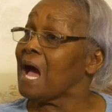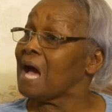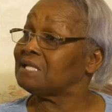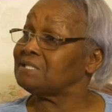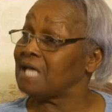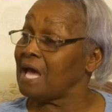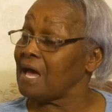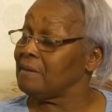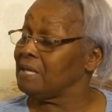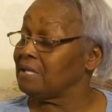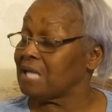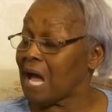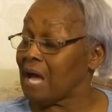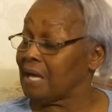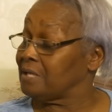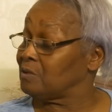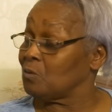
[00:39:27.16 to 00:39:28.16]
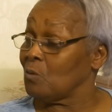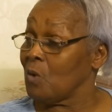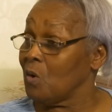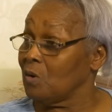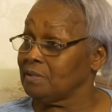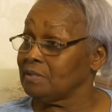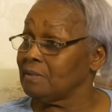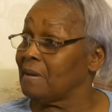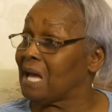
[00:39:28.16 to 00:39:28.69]
I say, it
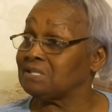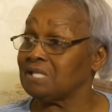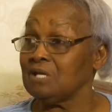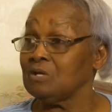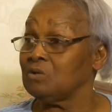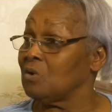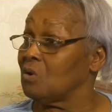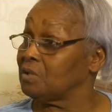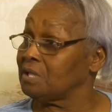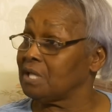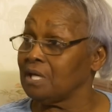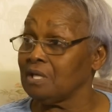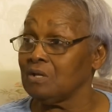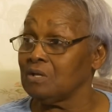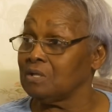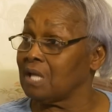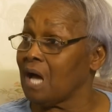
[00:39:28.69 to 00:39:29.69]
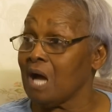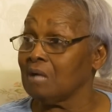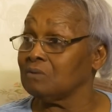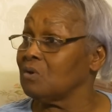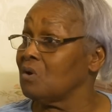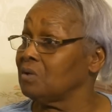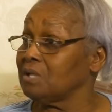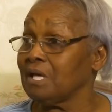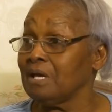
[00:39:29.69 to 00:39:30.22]
won't. I say, you don't kick your dog,
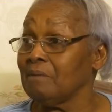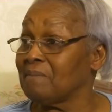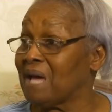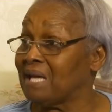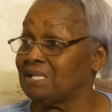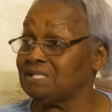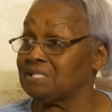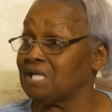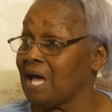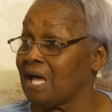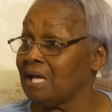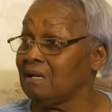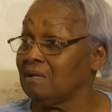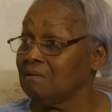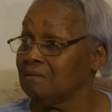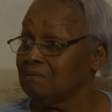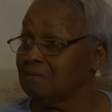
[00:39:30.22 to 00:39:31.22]
don't kick my child.